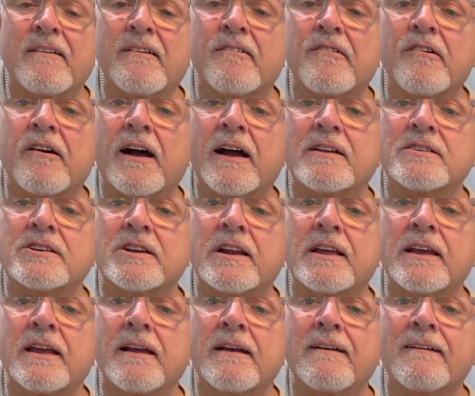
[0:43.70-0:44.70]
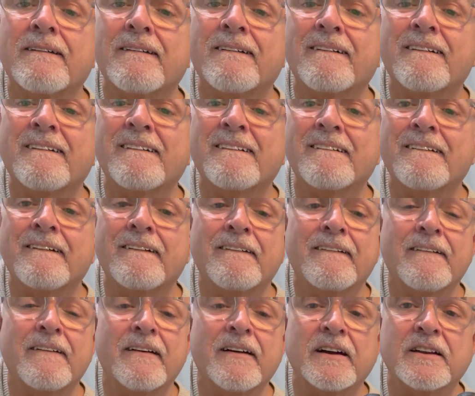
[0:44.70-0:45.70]

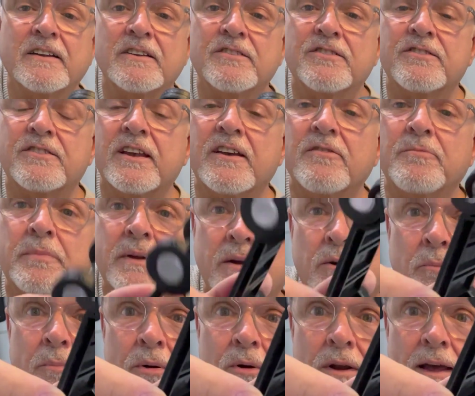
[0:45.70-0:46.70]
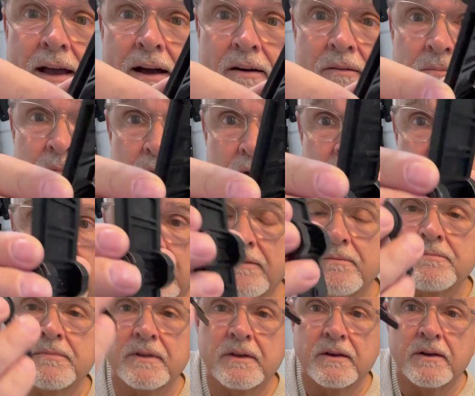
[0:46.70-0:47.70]
and it's stiff, but it will pull out, okay?